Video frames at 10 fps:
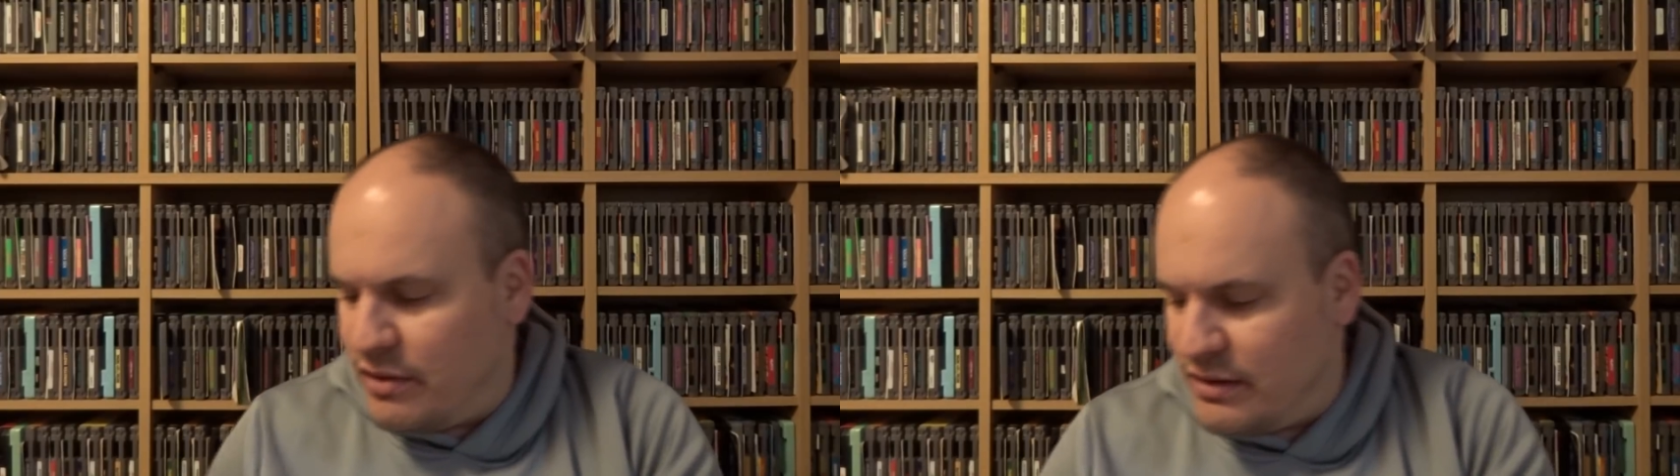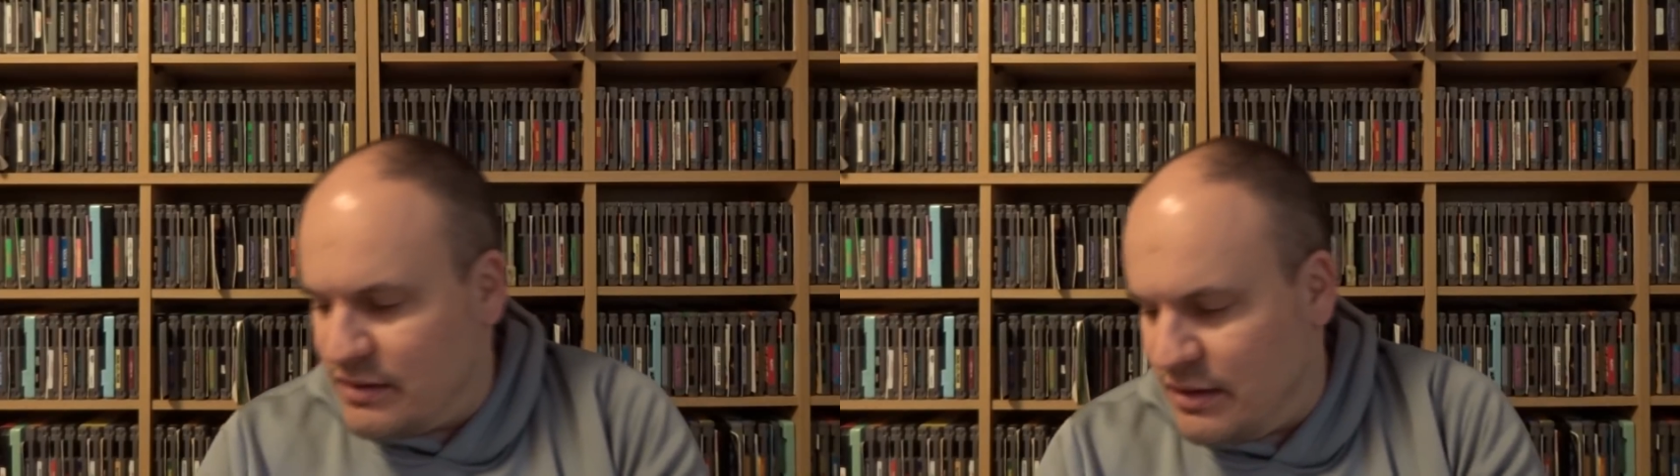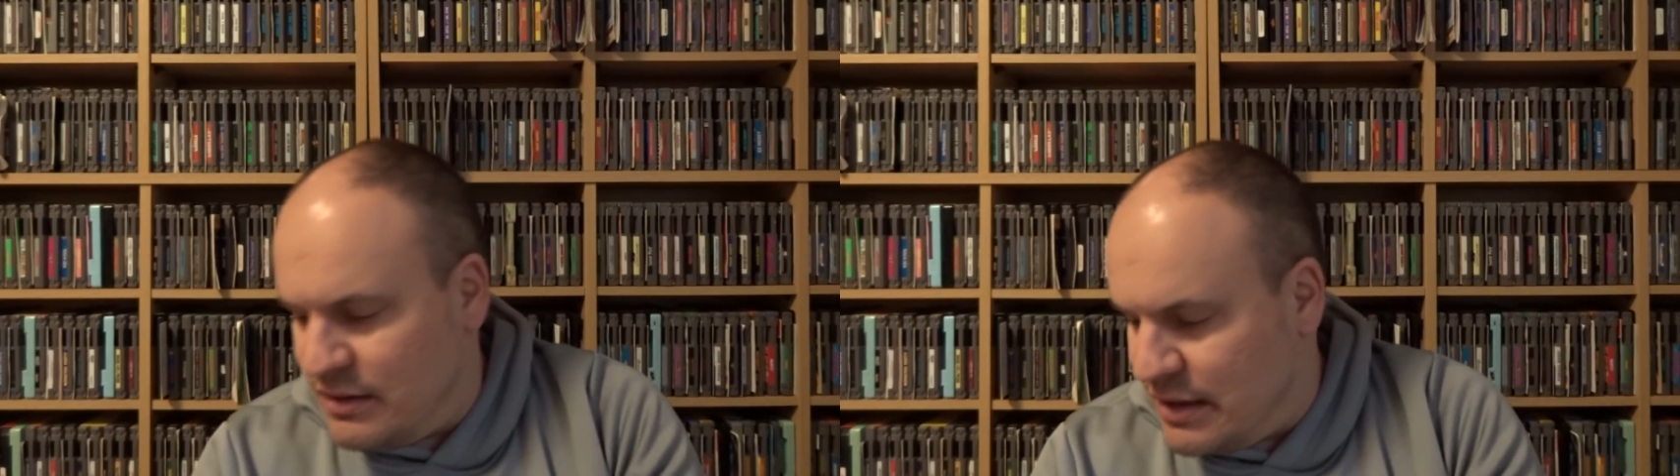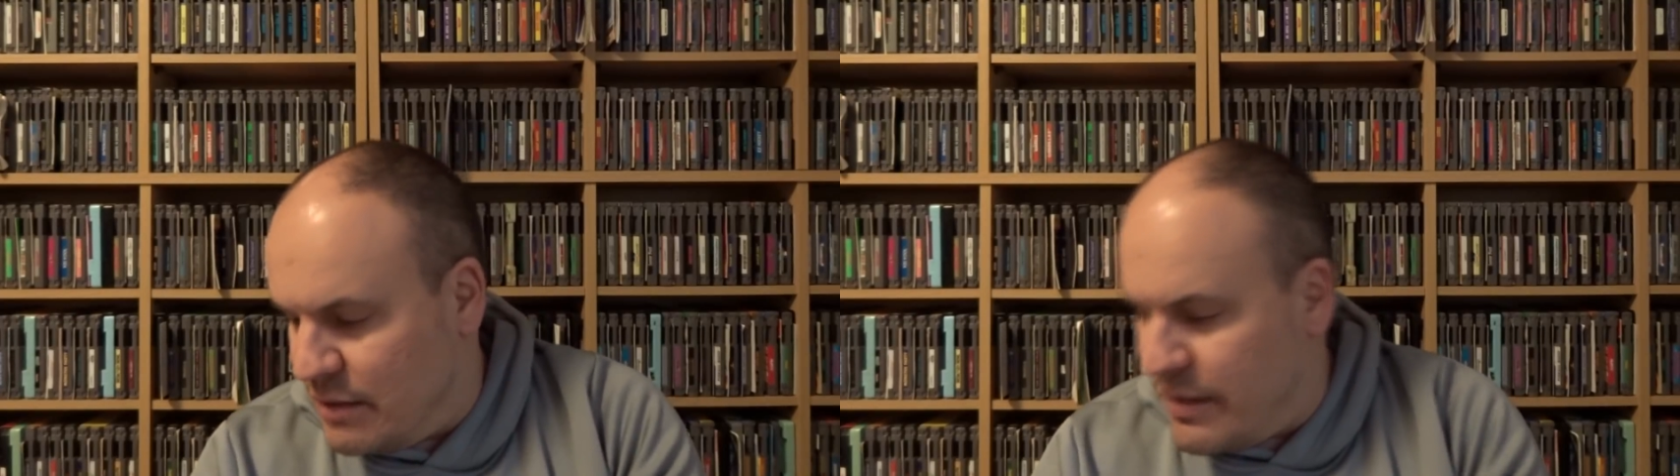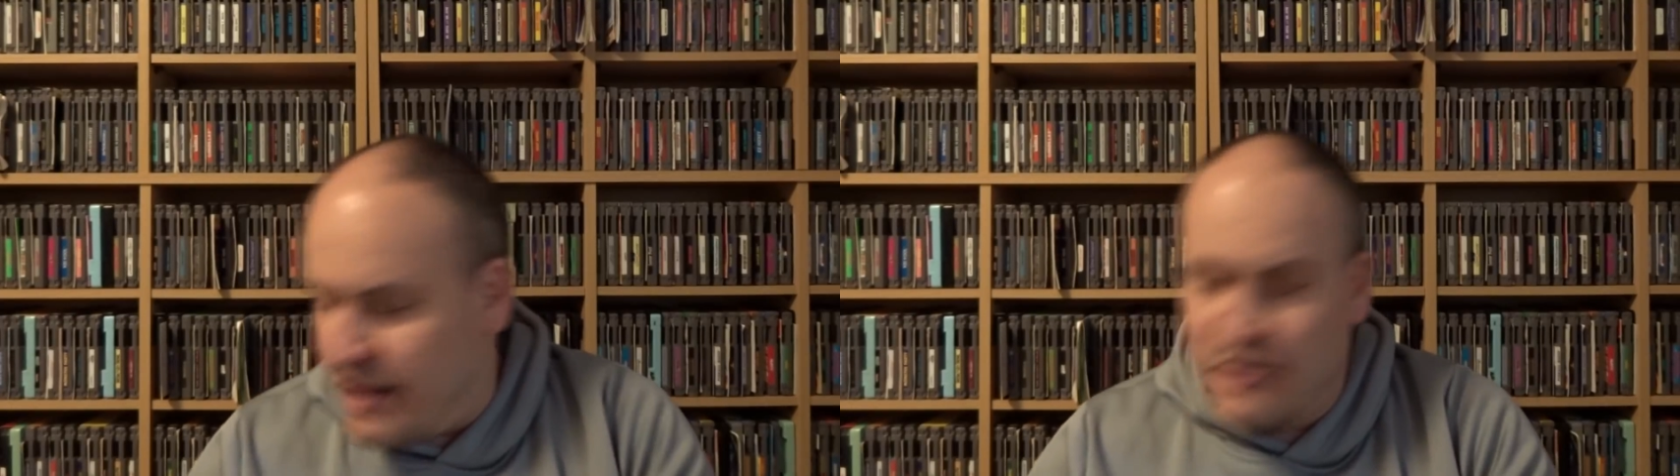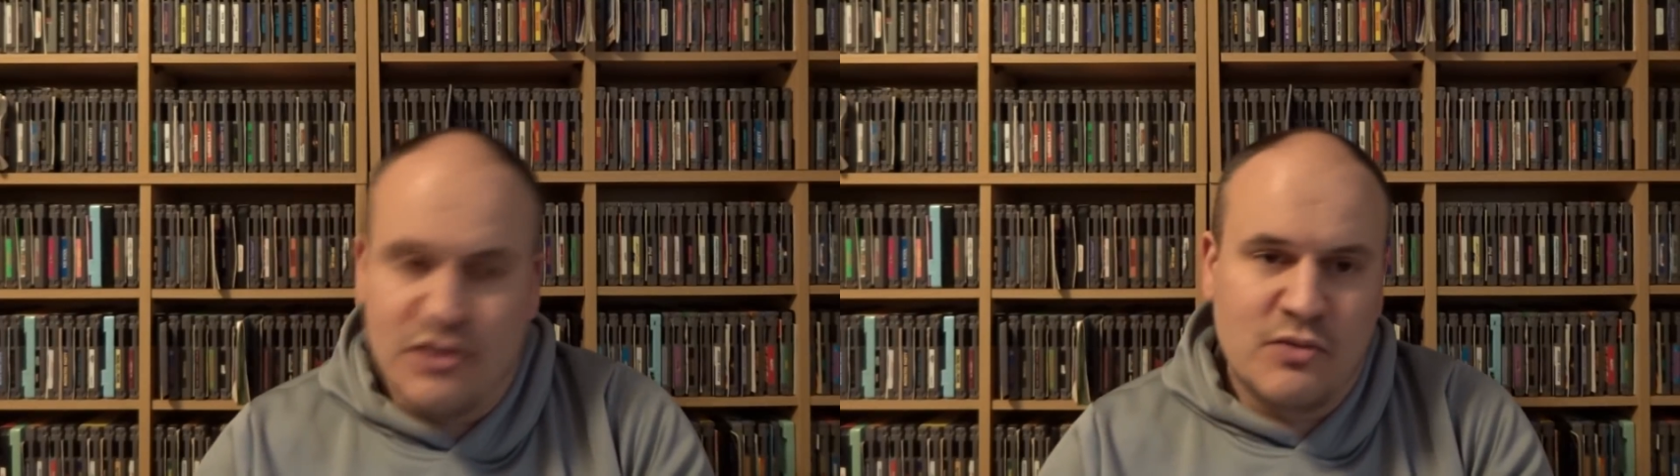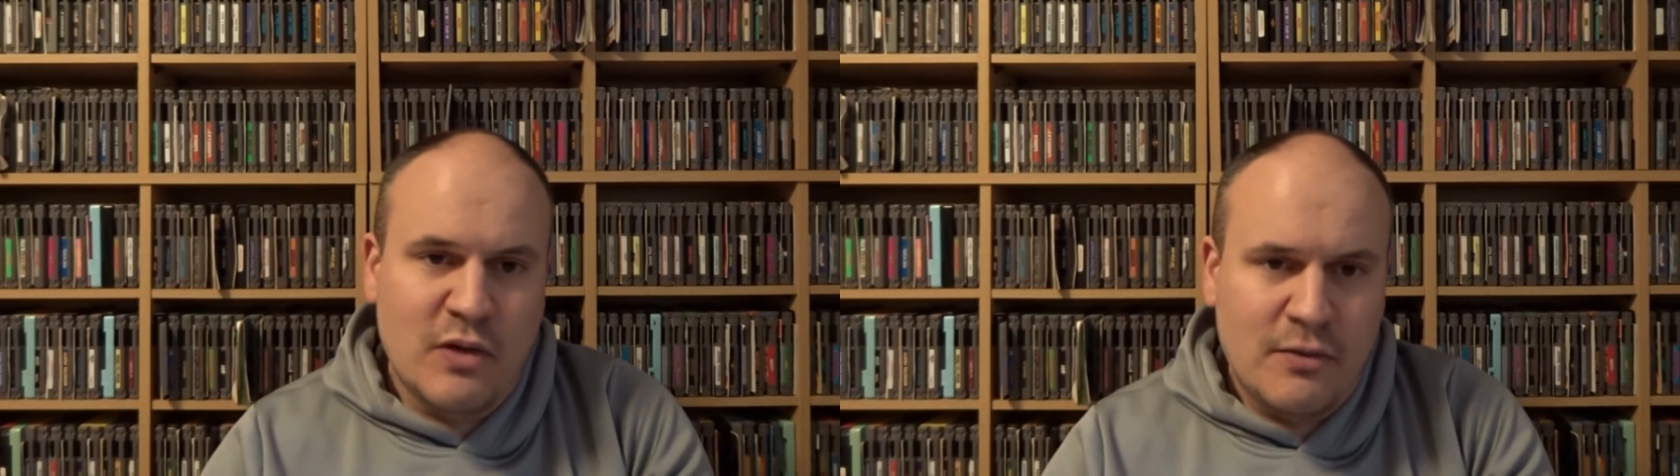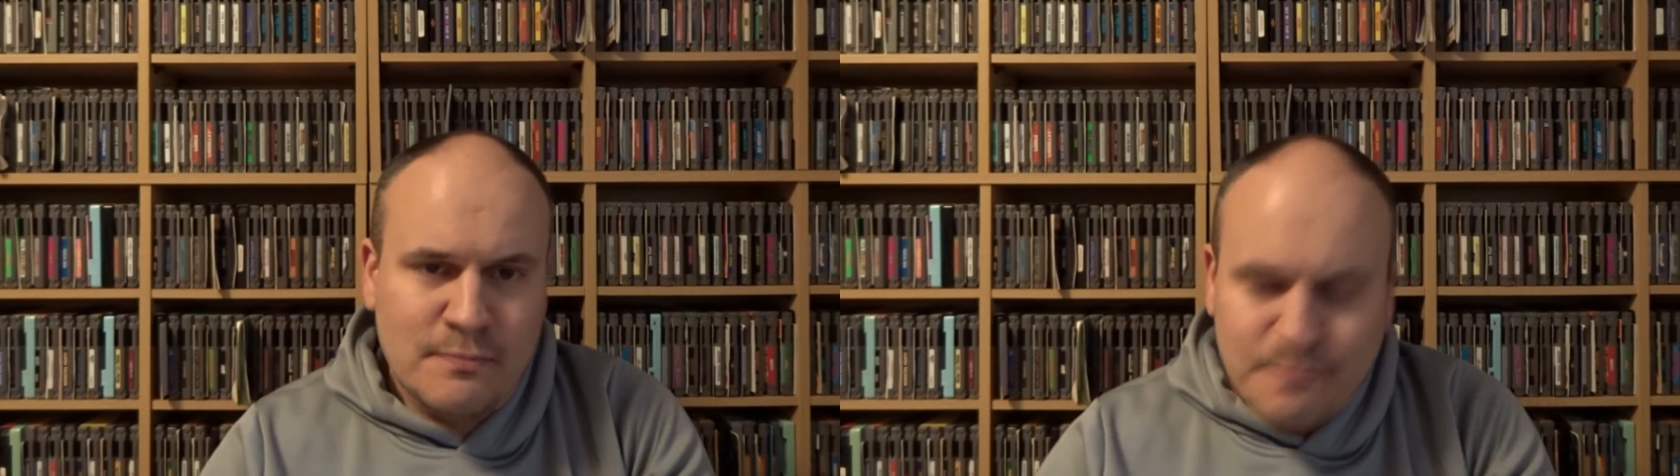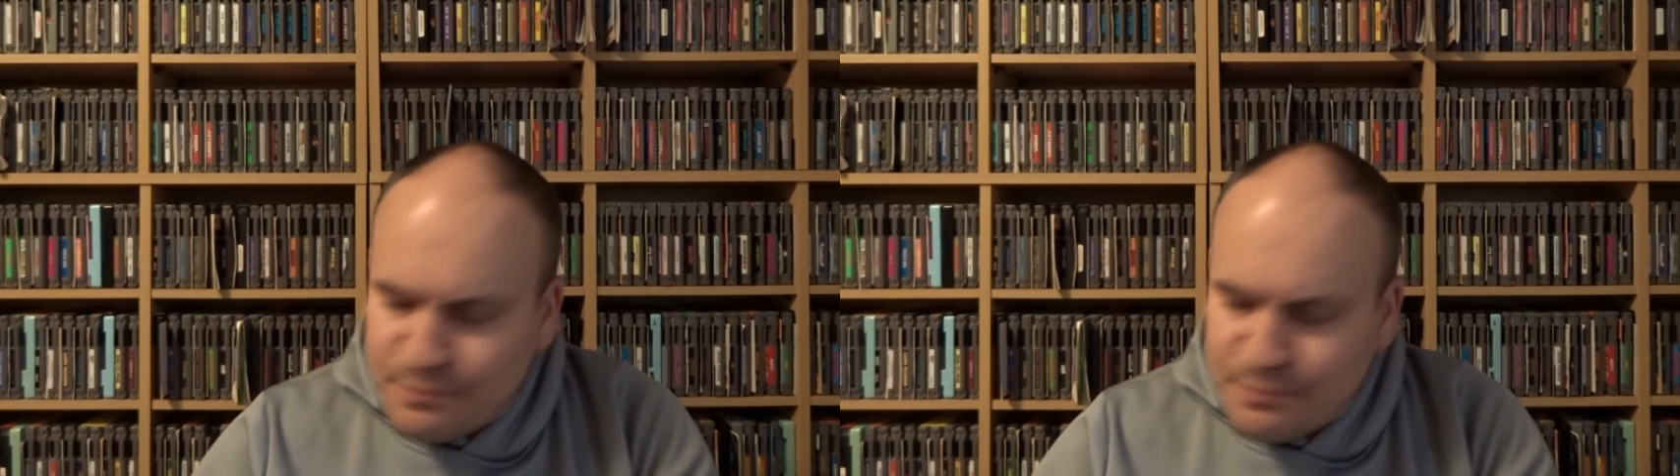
things that had the package as well.